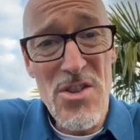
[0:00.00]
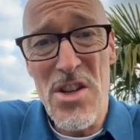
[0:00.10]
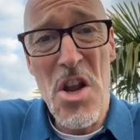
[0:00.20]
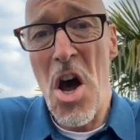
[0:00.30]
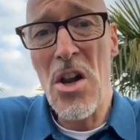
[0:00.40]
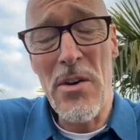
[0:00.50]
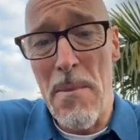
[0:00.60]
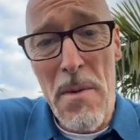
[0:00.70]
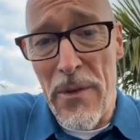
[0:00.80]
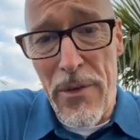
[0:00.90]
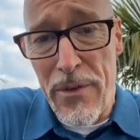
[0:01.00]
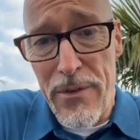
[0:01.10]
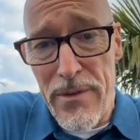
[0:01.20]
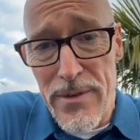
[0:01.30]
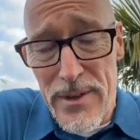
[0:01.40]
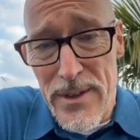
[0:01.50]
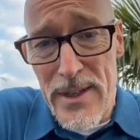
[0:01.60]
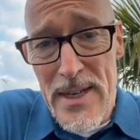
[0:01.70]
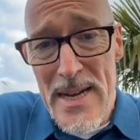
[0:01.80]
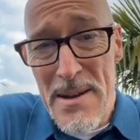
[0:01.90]
Just a dollar a month.
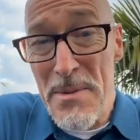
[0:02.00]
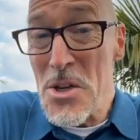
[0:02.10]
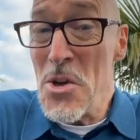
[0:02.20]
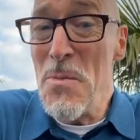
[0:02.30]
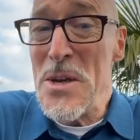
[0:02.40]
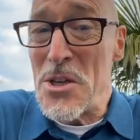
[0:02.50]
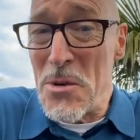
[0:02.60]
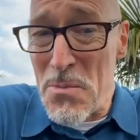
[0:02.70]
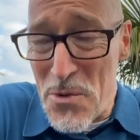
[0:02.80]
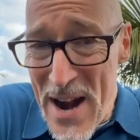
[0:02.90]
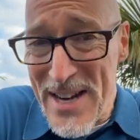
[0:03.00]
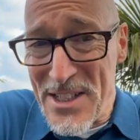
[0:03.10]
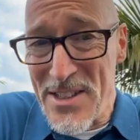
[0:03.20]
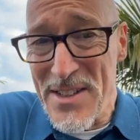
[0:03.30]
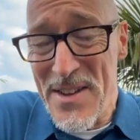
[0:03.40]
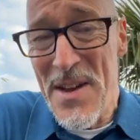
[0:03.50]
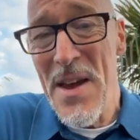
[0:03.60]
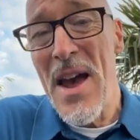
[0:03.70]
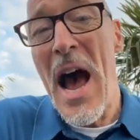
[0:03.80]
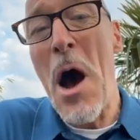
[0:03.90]
But you'd be surprised
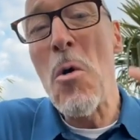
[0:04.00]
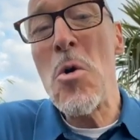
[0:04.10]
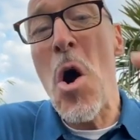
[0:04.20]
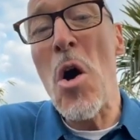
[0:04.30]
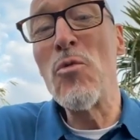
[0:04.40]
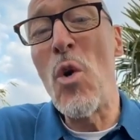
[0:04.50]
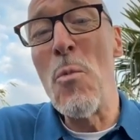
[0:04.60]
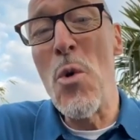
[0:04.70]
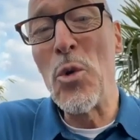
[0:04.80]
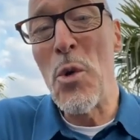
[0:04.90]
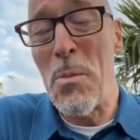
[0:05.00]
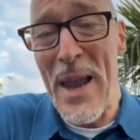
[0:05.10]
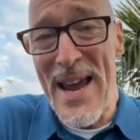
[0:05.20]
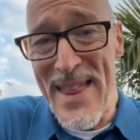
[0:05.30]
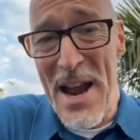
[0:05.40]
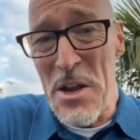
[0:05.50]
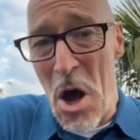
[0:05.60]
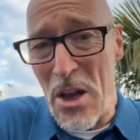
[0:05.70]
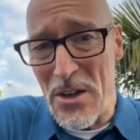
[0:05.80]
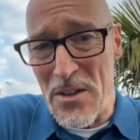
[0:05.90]
how God will multiply
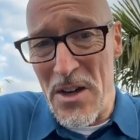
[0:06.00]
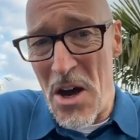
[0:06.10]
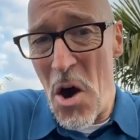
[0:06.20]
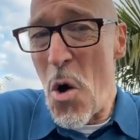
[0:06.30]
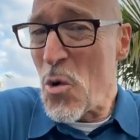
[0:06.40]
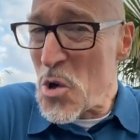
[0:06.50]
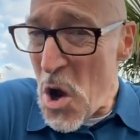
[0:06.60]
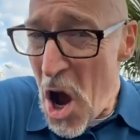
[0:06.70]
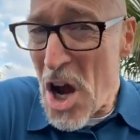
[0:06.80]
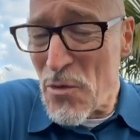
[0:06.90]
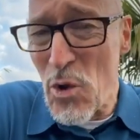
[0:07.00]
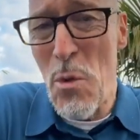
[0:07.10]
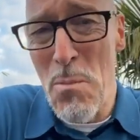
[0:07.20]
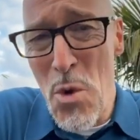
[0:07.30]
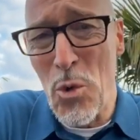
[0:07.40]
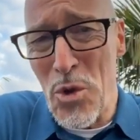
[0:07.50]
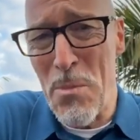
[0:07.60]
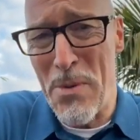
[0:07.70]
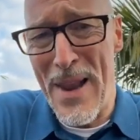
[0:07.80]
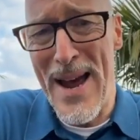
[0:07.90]
that dollar. How God will
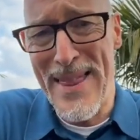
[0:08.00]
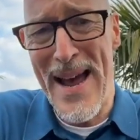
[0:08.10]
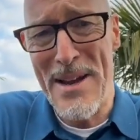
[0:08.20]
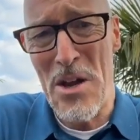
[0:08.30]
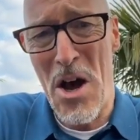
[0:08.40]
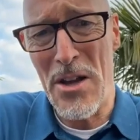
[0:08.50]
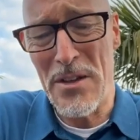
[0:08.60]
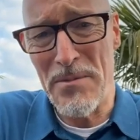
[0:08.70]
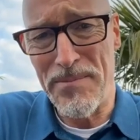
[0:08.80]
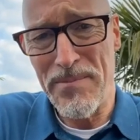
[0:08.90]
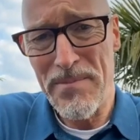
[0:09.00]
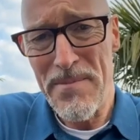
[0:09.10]
multiply that dollar.